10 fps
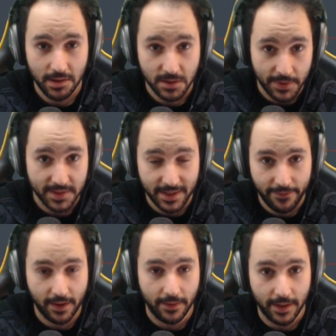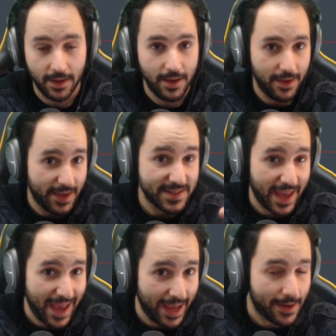Specifically, his
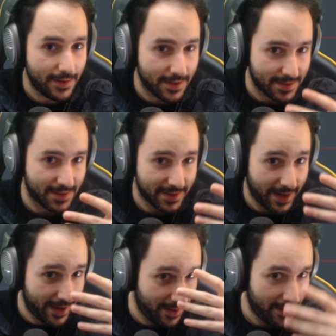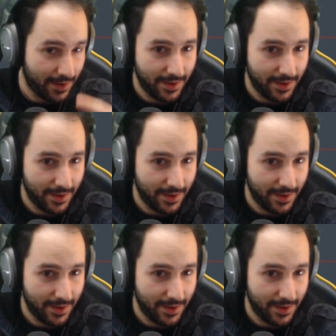head is inside